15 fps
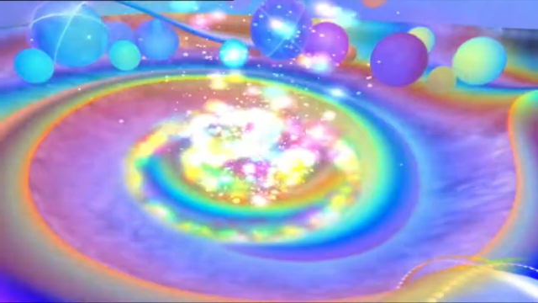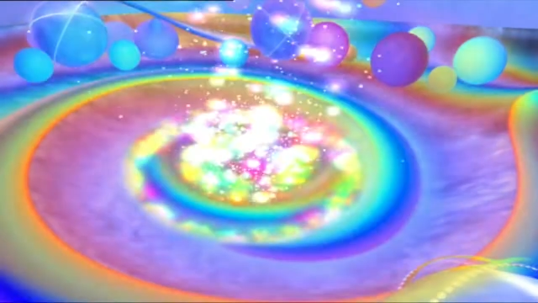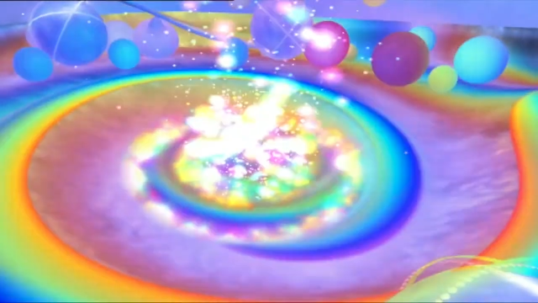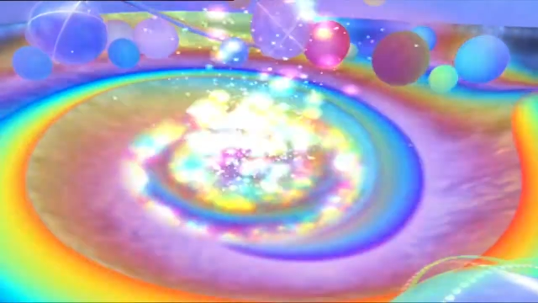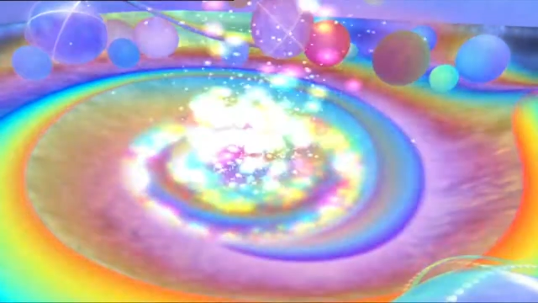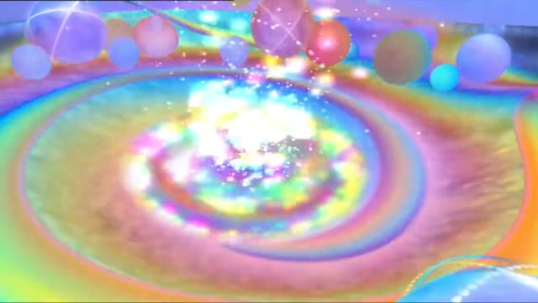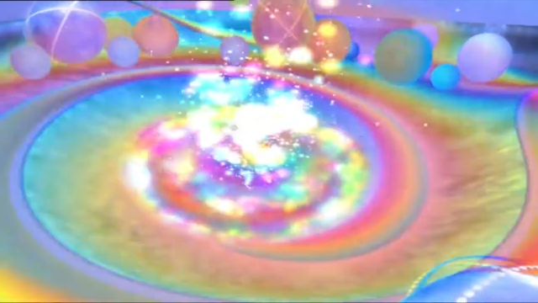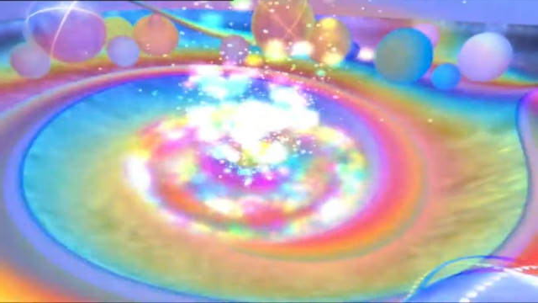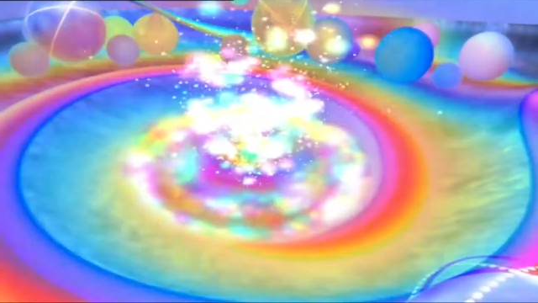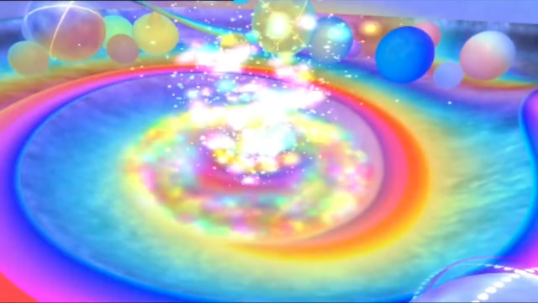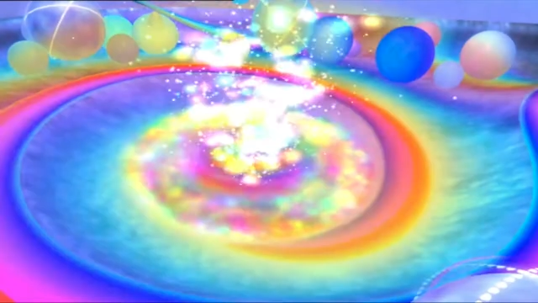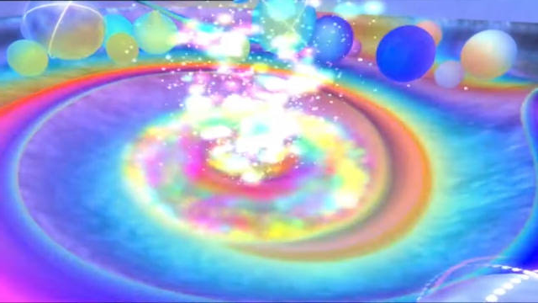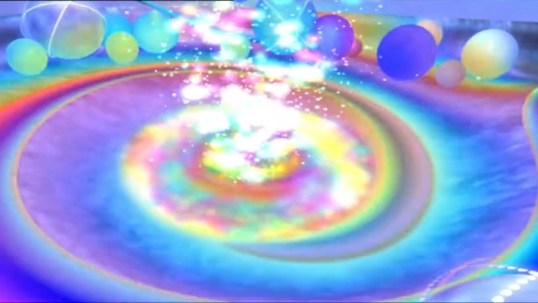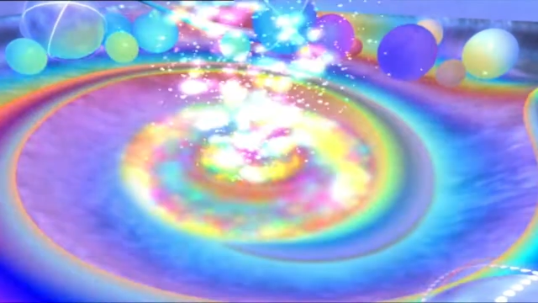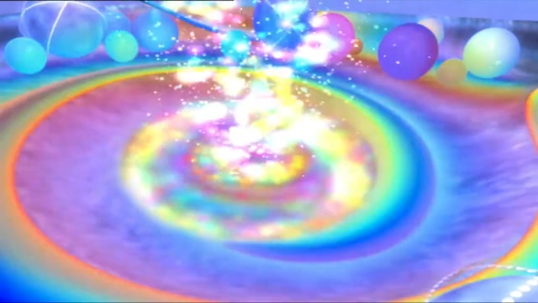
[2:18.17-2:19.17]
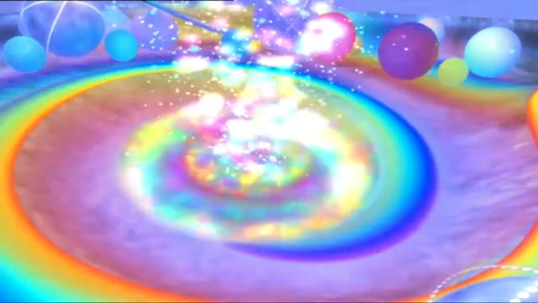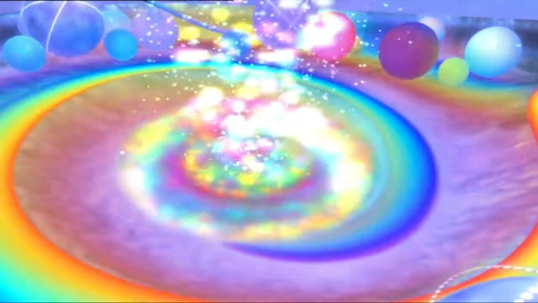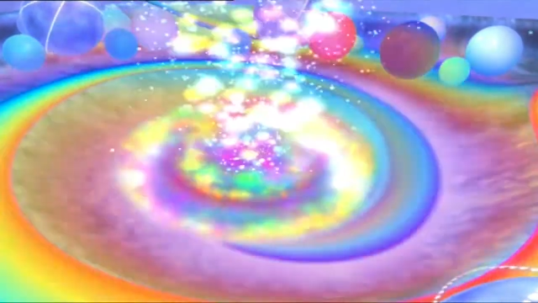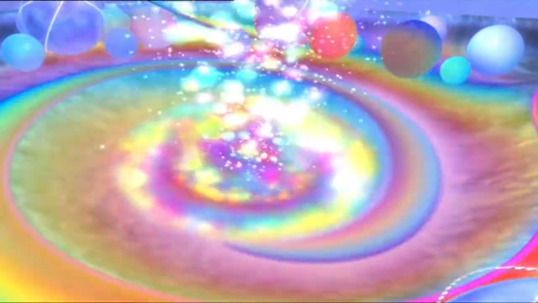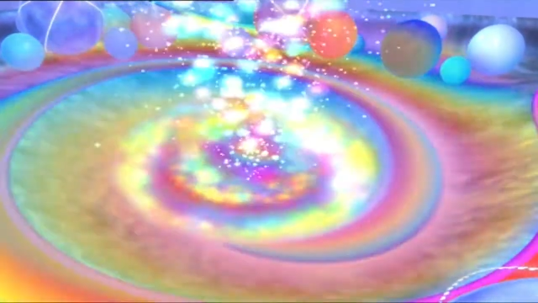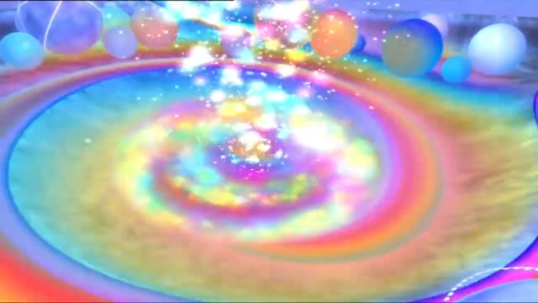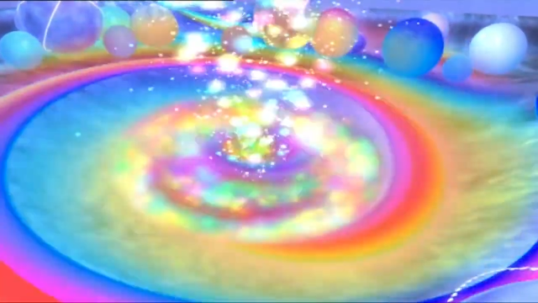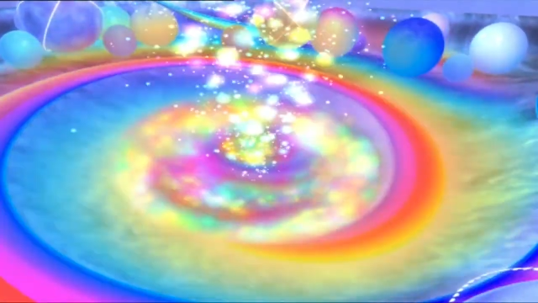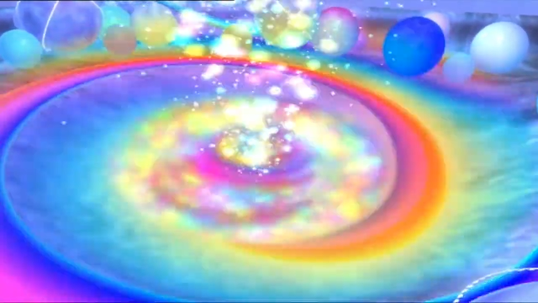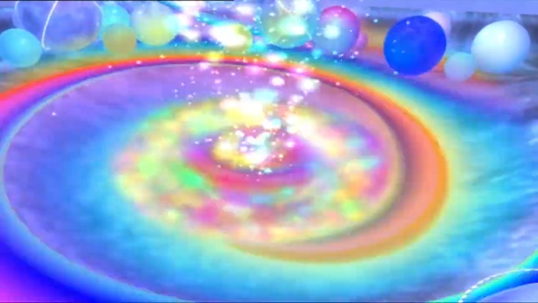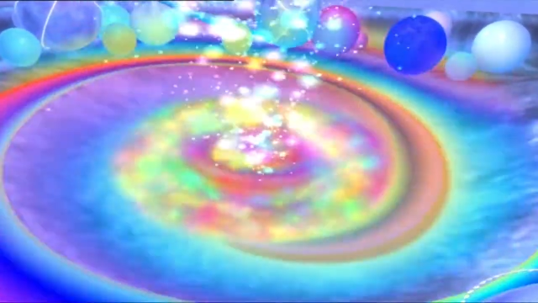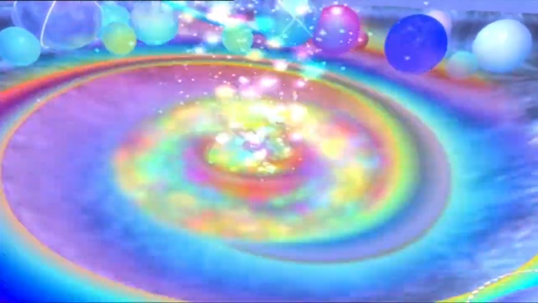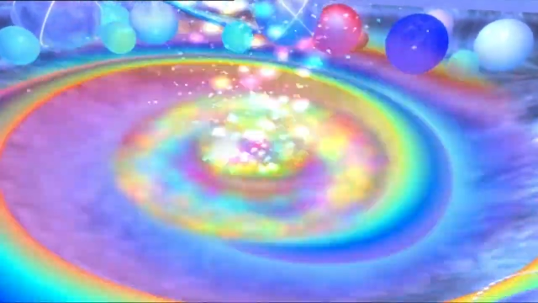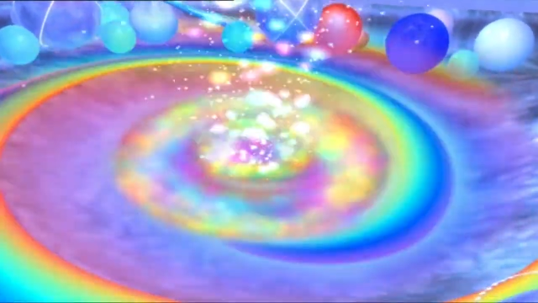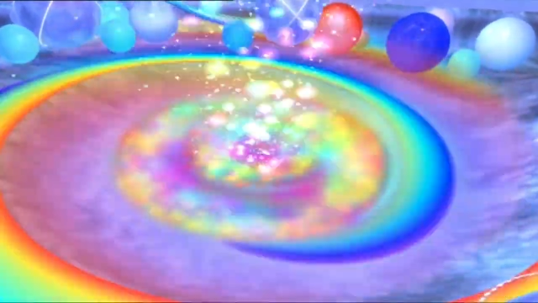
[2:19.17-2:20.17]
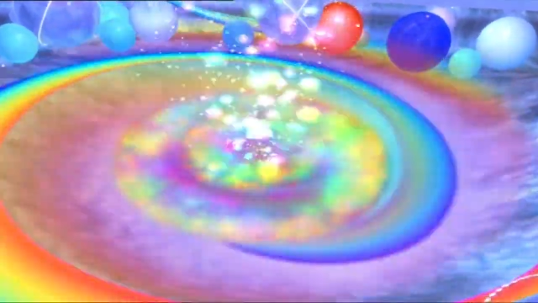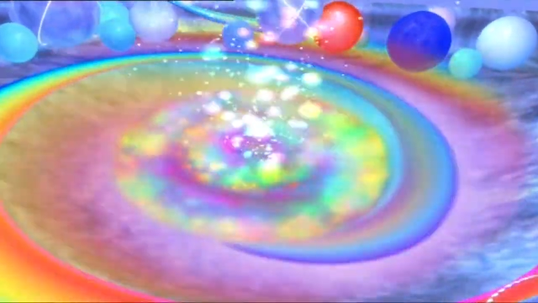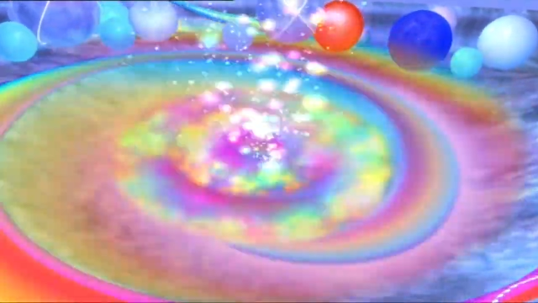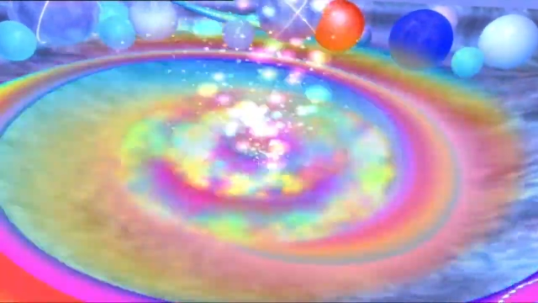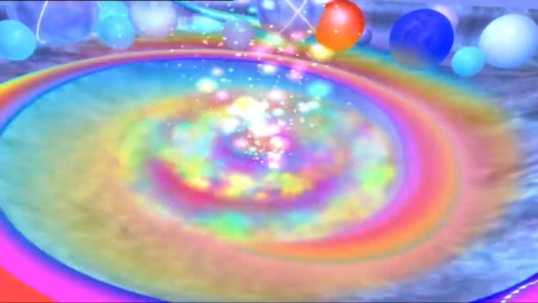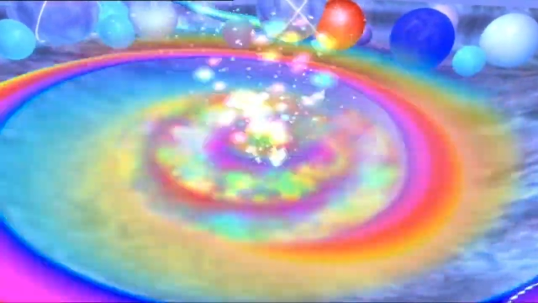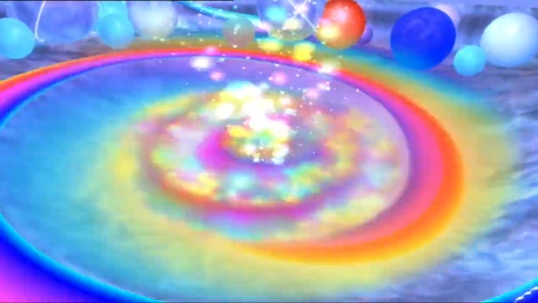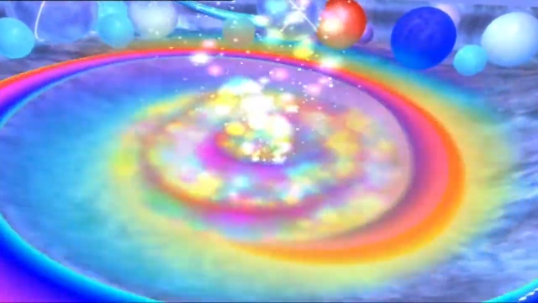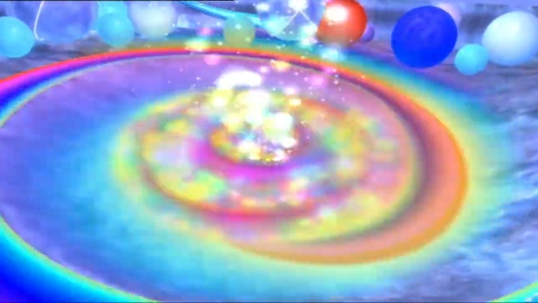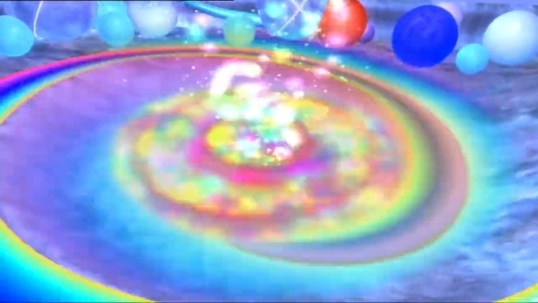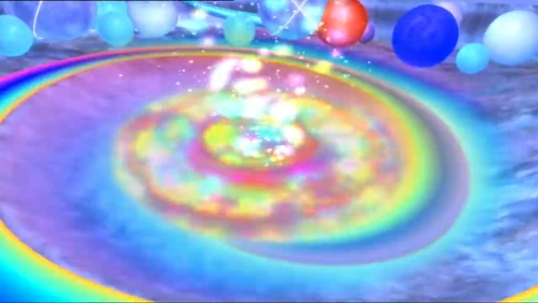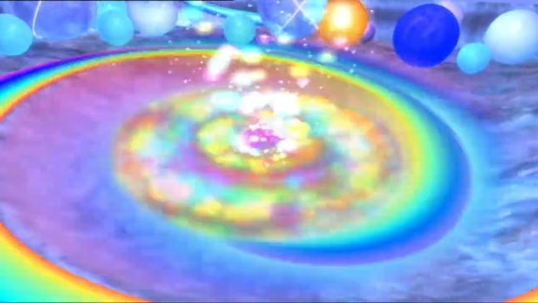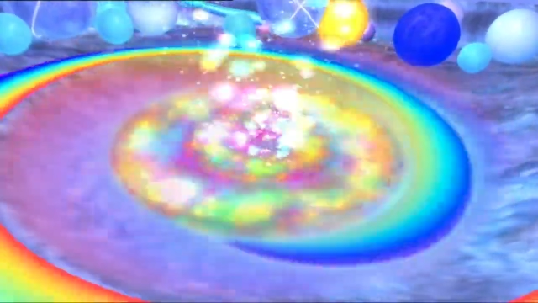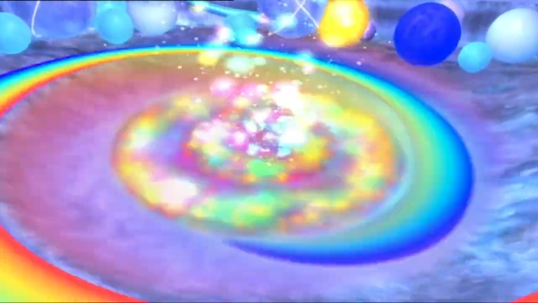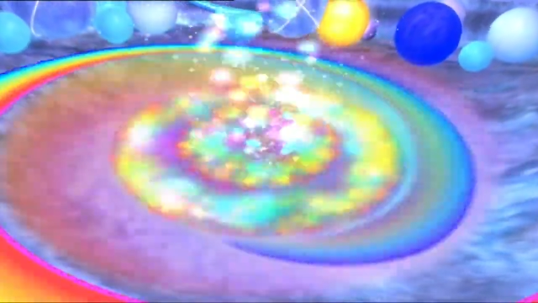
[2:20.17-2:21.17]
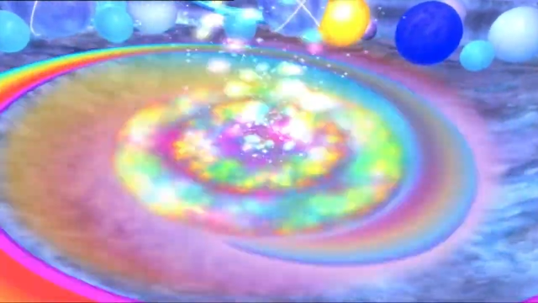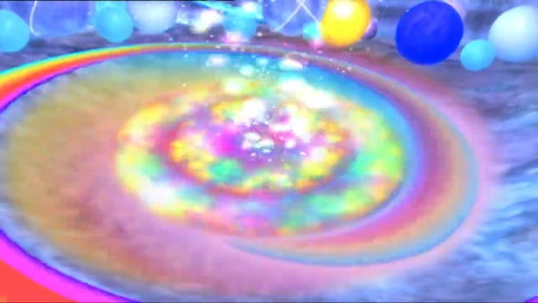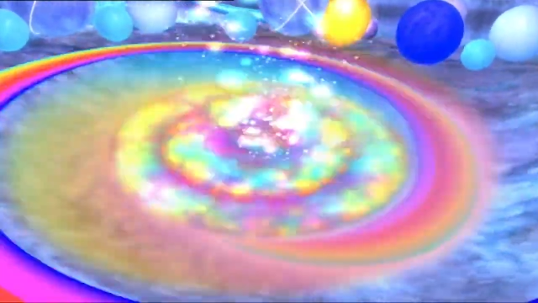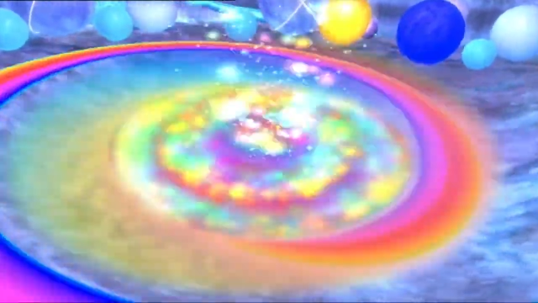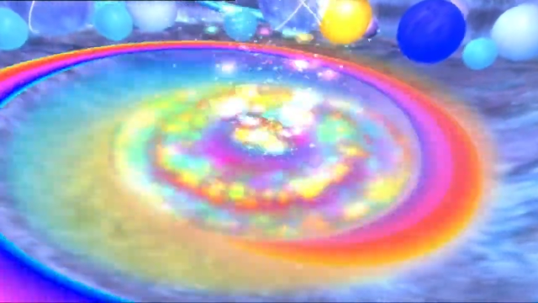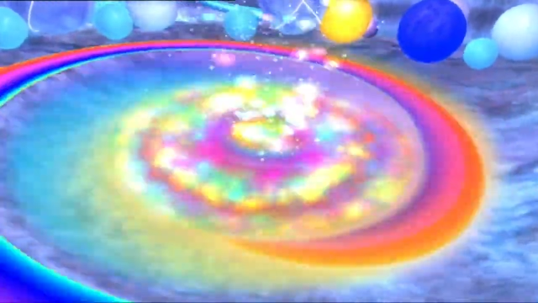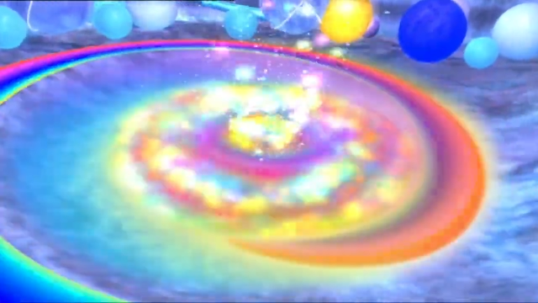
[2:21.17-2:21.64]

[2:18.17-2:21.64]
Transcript: No face is visible, so there are no lips to read.